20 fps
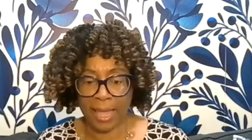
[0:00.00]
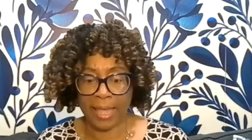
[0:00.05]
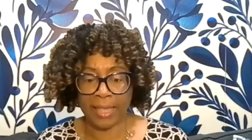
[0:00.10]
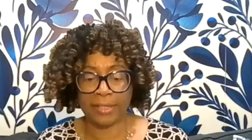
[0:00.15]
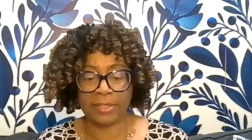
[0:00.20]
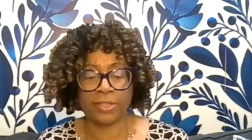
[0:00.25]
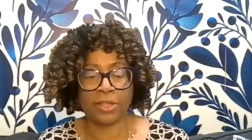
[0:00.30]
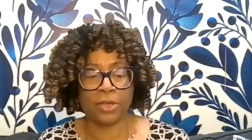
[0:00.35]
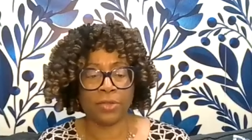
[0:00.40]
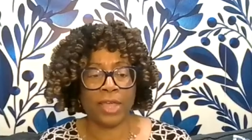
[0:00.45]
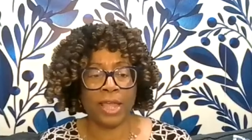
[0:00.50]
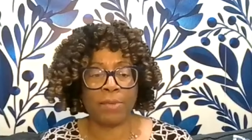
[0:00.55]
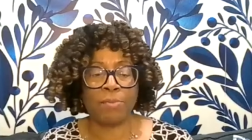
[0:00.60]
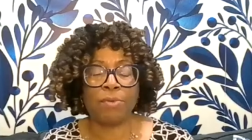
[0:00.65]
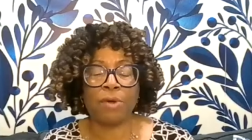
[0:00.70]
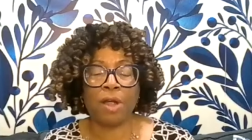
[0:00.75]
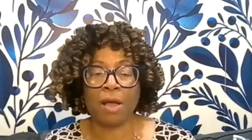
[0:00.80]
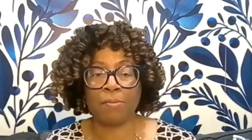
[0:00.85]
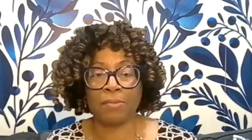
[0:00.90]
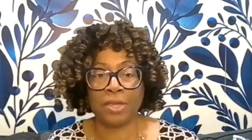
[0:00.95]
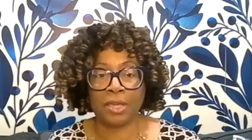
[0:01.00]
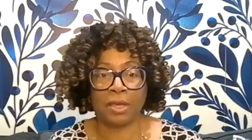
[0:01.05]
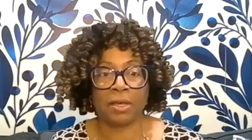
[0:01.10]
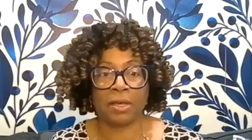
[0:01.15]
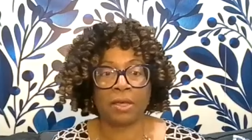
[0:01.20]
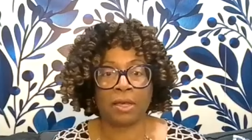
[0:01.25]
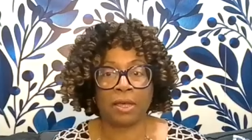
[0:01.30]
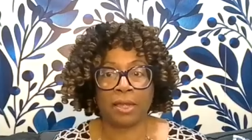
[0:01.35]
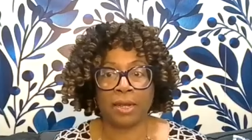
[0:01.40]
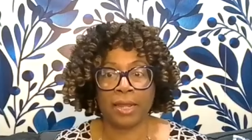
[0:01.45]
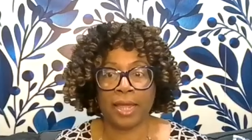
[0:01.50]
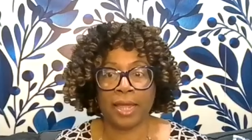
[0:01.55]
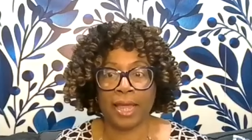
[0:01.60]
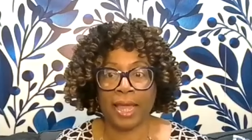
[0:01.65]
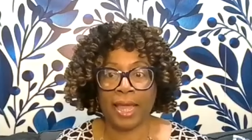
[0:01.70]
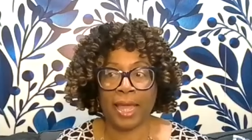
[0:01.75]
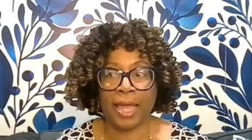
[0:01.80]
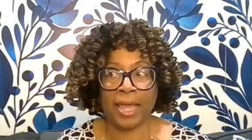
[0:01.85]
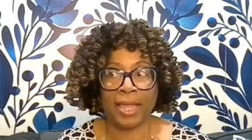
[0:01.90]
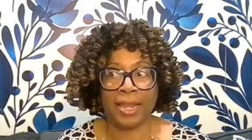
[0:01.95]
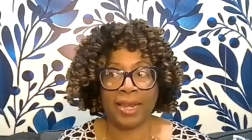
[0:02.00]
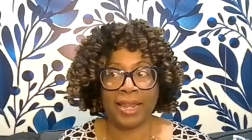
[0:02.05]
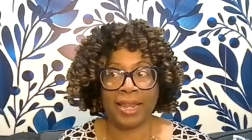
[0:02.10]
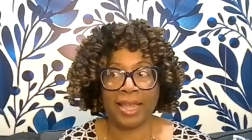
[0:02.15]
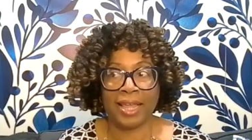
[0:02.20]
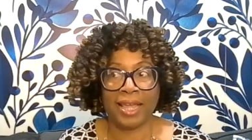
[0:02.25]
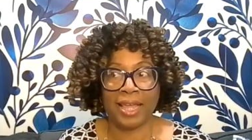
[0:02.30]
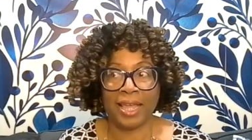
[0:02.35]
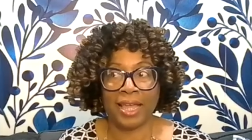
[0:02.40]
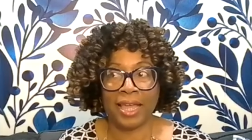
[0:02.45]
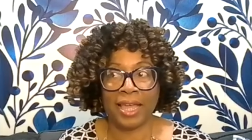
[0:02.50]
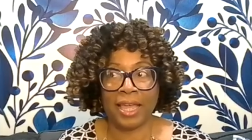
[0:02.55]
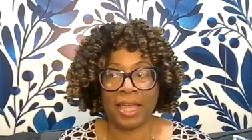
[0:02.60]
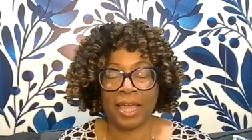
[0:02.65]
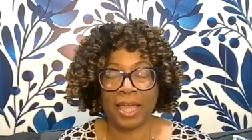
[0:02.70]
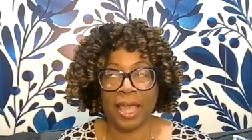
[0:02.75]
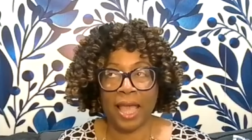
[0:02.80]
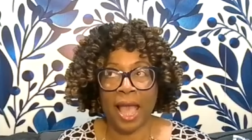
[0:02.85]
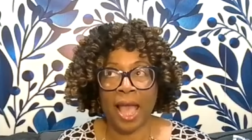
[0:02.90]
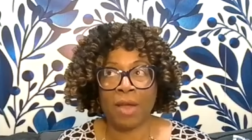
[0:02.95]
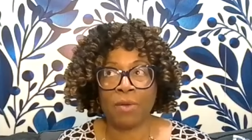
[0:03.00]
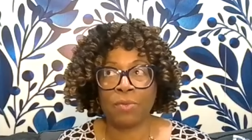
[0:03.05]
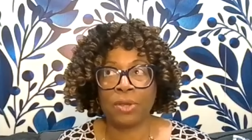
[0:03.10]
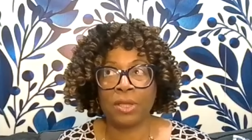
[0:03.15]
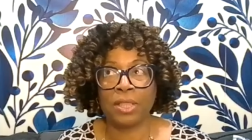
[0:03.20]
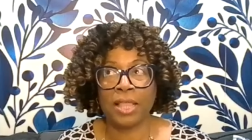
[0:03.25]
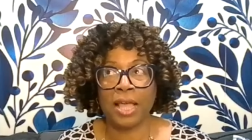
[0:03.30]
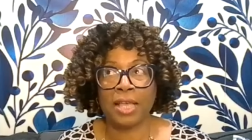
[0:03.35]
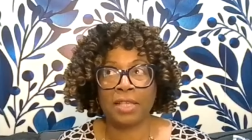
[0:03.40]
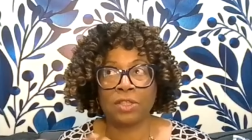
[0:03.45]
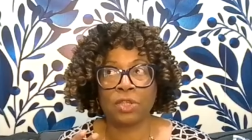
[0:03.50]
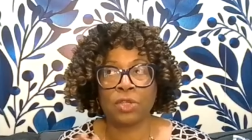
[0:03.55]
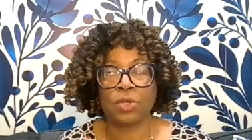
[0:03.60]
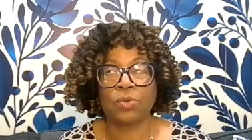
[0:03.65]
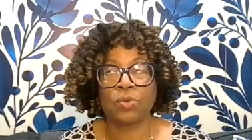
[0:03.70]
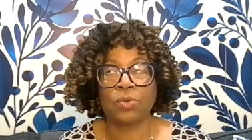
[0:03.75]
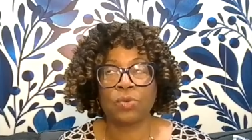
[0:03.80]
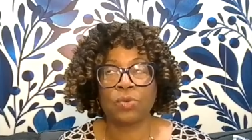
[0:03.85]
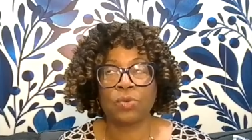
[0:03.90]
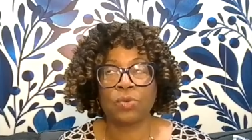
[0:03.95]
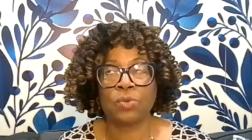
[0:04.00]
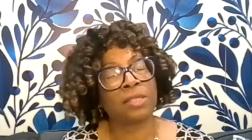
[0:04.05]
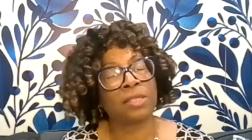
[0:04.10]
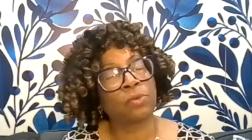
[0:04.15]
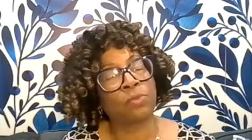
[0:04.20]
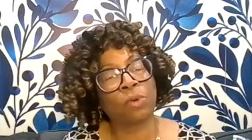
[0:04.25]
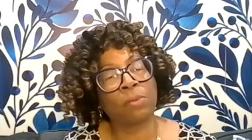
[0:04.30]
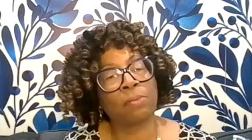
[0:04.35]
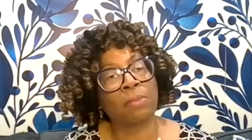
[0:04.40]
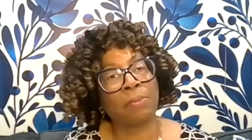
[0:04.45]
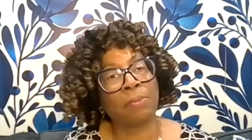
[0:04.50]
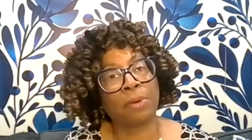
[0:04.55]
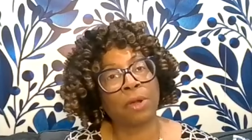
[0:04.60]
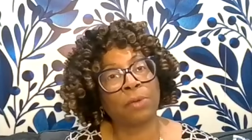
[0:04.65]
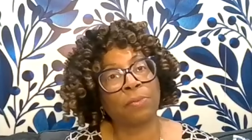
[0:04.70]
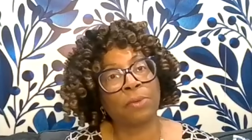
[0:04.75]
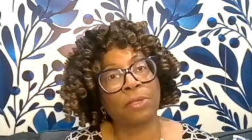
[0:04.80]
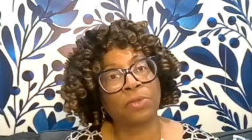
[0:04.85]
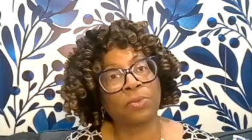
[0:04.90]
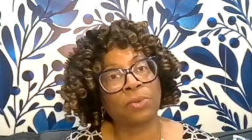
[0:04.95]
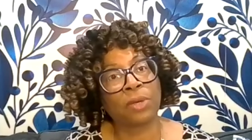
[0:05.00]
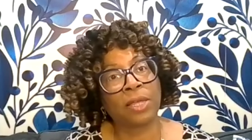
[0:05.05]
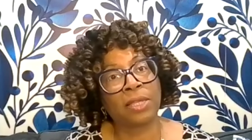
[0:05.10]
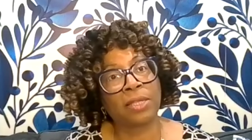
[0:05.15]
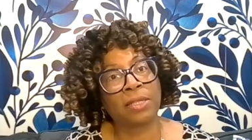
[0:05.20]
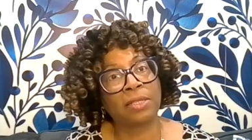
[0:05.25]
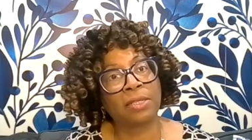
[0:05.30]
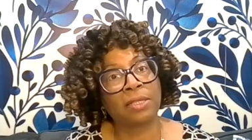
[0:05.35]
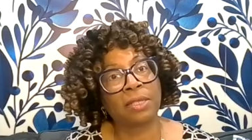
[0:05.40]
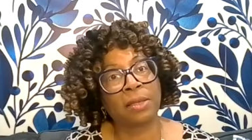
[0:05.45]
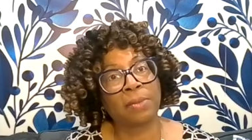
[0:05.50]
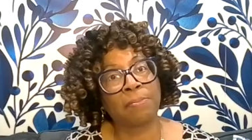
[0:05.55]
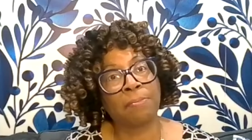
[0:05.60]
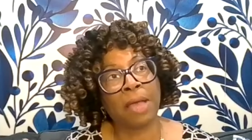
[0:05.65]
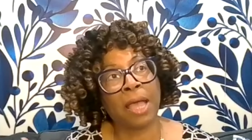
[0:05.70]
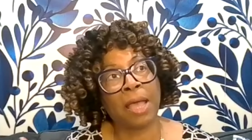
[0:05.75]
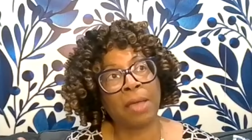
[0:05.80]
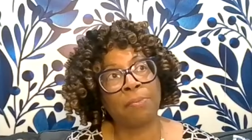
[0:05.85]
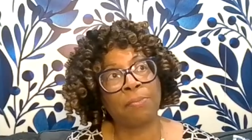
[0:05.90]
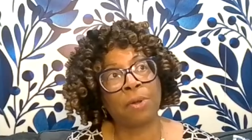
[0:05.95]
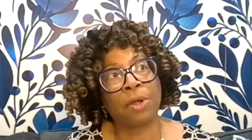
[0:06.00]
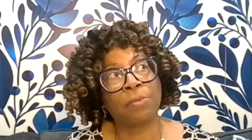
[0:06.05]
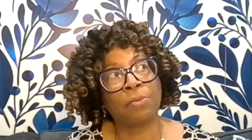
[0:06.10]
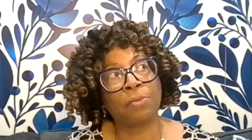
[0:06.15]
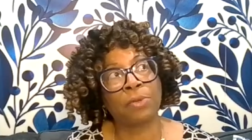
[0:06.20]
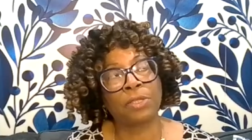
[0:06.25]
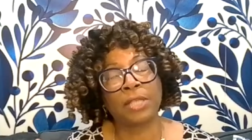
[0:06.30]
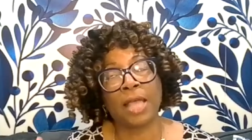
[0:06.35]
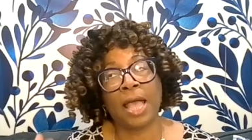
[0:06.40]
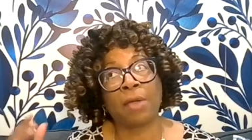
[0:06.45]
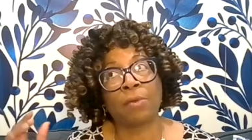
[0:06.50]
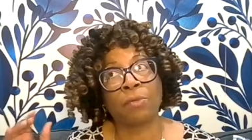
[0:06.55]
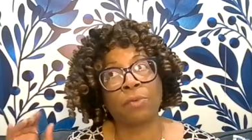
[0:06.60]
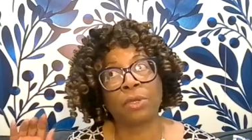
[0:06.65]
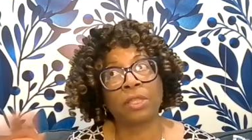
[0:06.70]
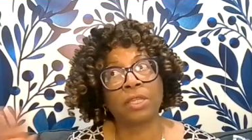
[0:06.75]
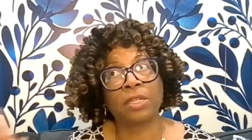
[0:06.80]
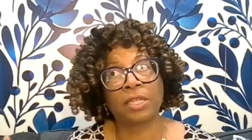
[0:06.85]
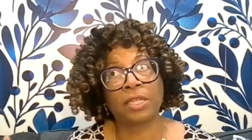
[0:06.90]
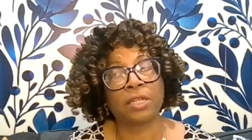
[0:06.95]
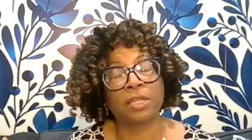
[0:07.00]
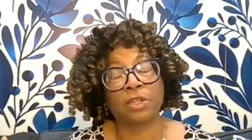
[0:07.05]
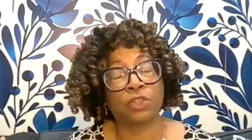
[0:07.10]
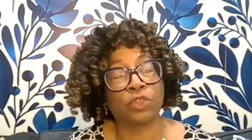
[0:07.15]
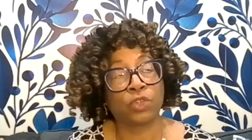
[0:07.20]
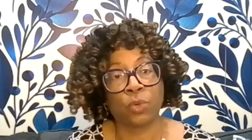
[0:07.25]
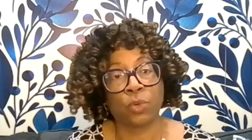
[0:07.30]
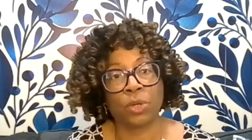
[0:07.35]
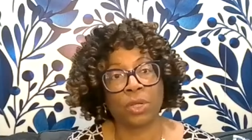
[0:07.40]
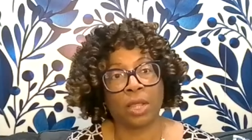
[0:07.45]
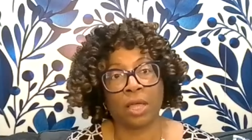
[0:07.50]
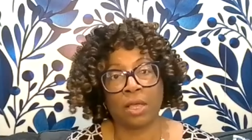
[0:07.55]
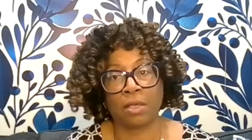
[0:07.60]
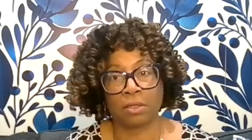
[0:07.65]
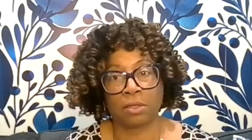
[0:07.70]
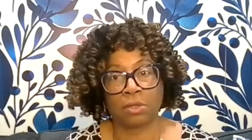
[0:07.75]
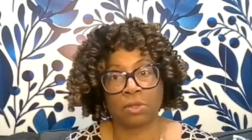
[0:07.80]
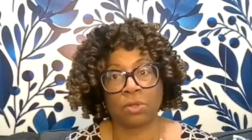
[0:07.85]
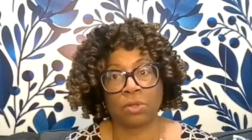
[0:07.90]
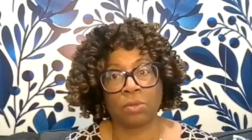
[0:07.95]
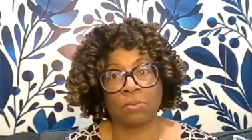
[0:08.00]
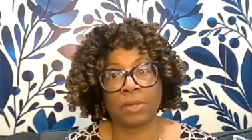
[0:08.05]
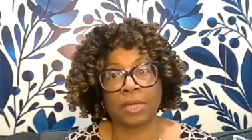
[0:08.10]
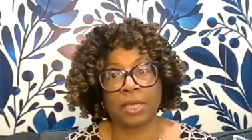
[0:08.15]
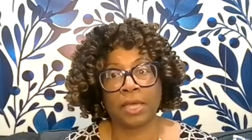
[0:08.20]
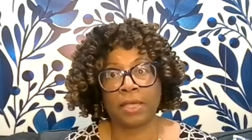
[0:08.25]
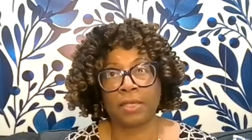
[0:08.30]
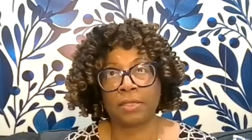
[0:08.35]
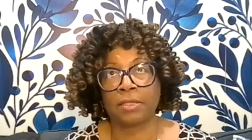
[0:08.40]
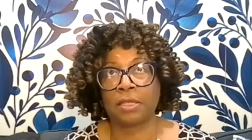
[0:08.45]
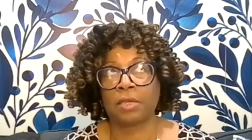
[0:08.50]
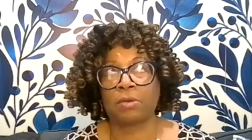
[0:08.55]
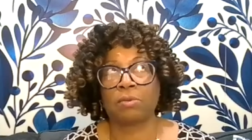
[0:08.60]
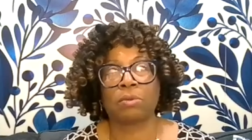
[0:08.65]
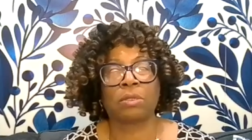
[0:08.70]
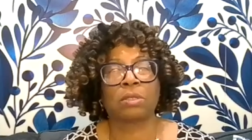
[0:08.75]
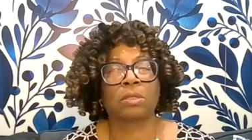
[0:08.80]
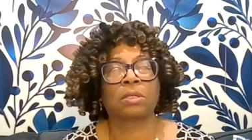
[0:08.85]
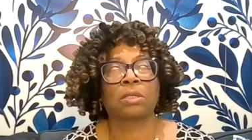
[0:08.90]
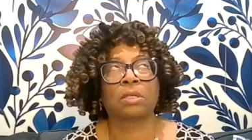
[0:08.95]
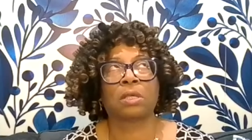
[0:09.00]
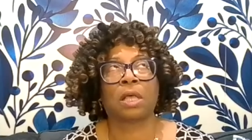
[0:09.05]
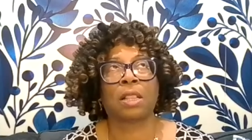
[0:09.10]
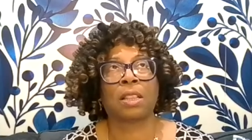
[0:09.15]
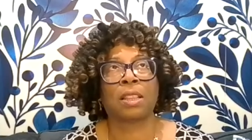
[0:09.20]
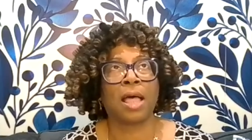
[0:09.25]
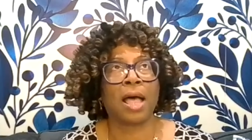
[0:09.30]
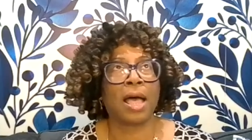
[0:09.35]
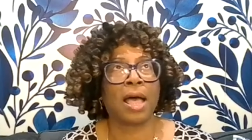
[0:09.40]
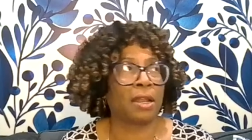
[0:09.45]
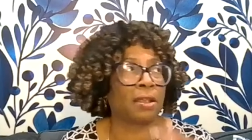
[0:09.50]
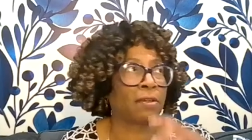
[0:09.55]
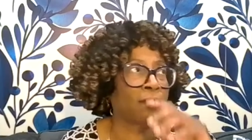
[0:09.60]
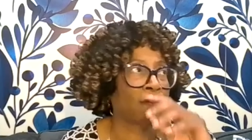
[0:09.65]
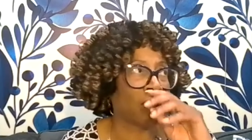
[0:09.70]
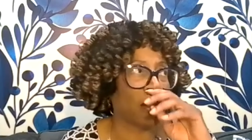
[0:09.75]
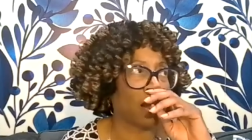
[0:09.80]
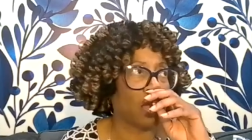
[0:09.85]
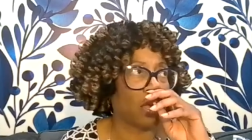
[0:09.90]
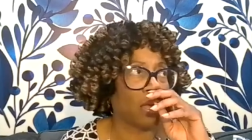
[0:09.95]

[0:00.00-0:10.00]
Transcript: And so they brought me on and I realized who I was and what my purpose was. My purpose, I really did enjoy law school because it was a lot of